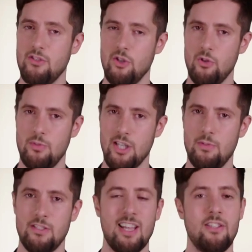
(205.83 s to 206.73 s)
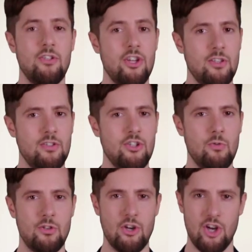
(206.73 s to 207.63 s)
You'll be able to handle
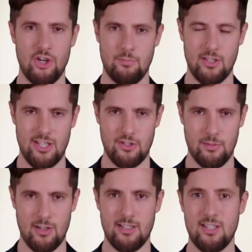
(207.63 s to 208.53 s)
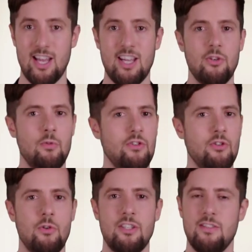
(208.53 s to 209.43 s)
challenges with a calm, clear mind, and you'll
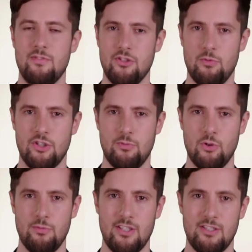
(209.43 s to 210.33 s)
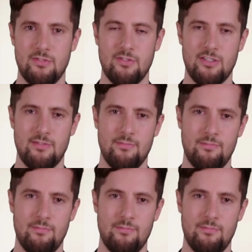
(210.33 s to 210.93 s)
enjoy life so much more because of it.